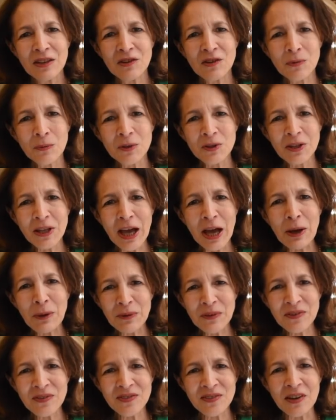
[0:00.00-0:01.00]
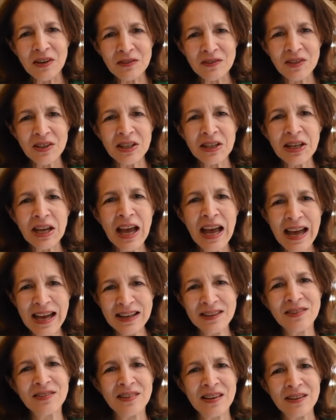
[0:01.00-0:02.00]
to allow the state to get
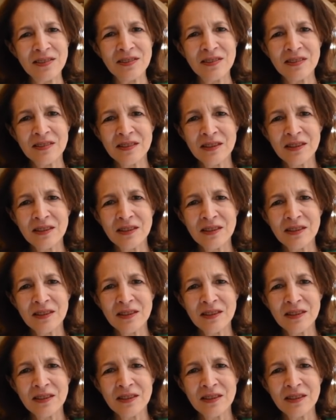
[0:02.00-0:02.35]
access